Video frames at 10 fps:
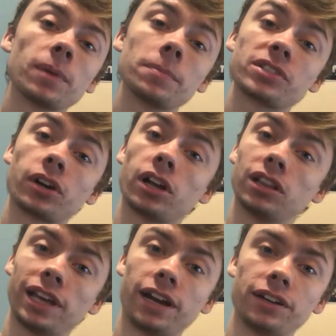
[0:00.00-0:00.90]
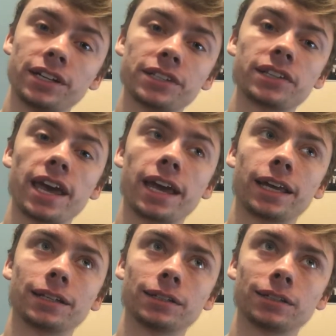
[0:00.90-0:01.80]
moments are hilarious
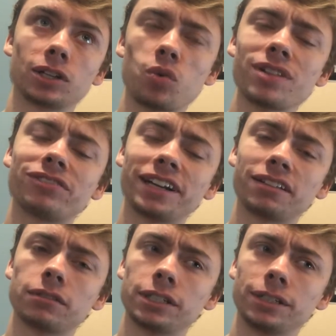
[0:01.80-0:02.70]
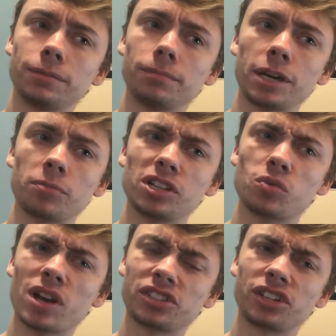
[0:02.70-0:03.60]
and quite frankly make me
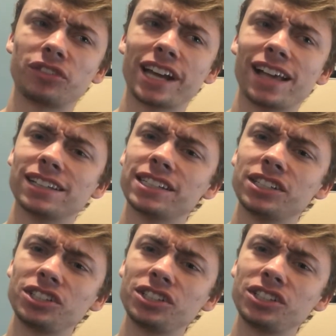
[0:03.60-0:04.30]
question reality